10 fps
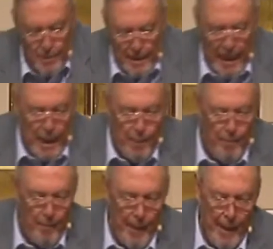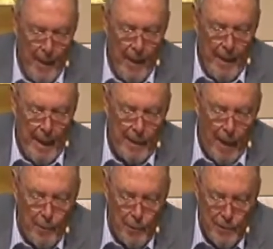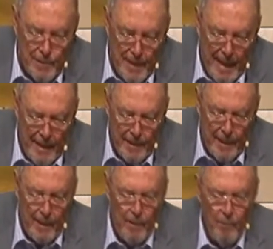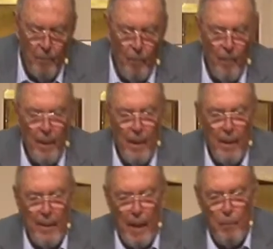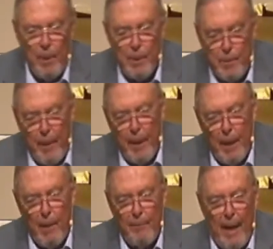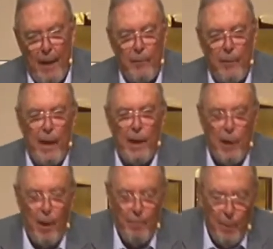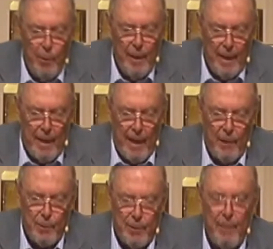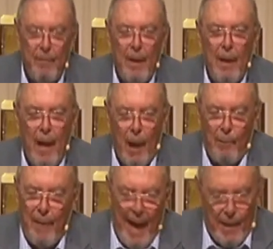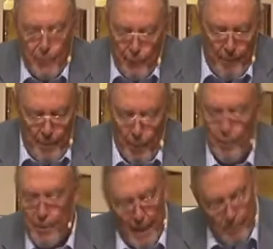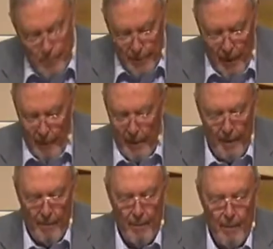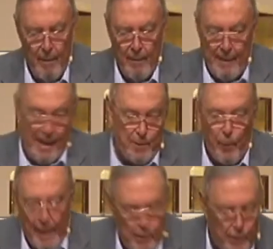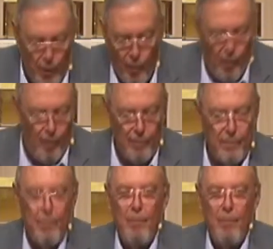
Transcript: came an understanding that we speak of as the communication of attributes. I'm sorry, that's what it's called.